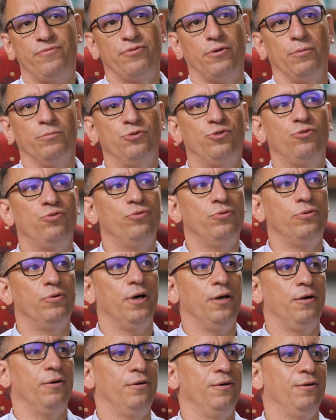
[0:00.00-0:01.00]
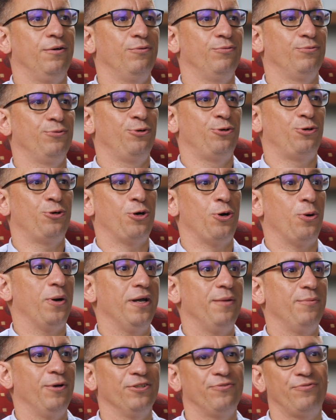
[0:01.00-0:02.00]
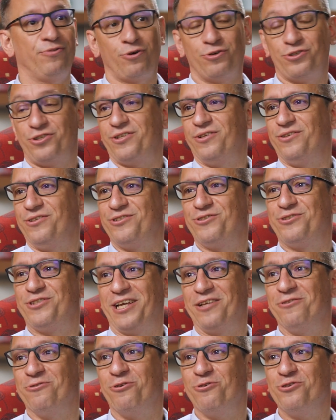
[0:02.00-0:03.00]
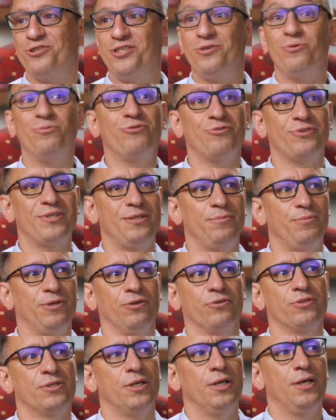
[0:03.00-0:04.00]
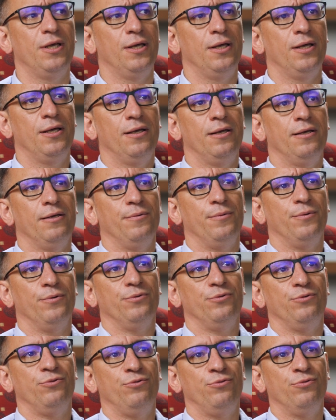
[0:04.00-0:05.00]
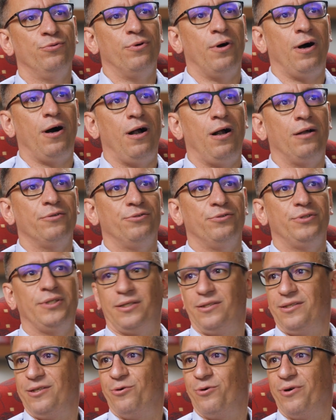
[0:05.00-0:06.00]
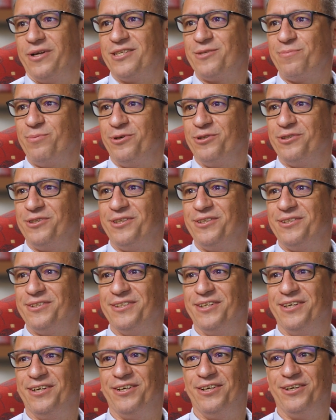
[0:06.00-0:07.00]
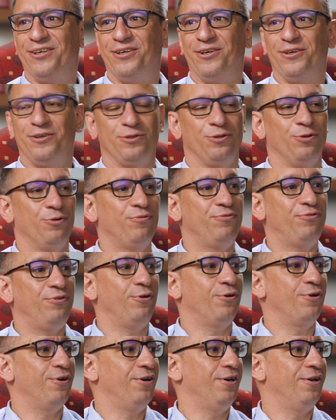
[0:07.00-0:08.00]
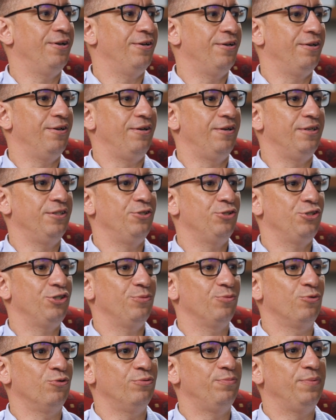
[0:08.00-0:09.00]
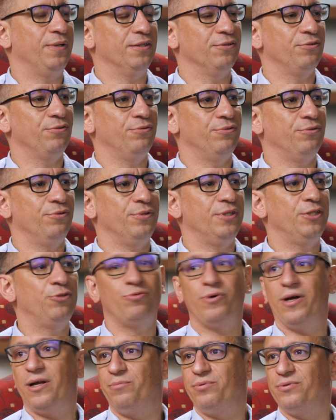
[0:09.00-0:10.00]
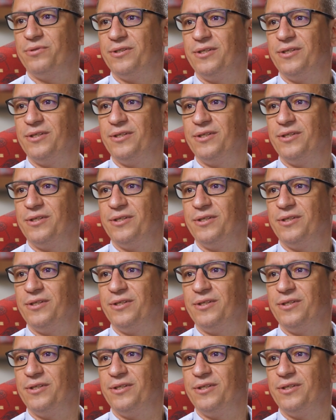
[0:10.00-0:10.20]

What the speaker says: from two core elements. First is technology, obviously, because you are the technical expert, for a leadership group, and you need to help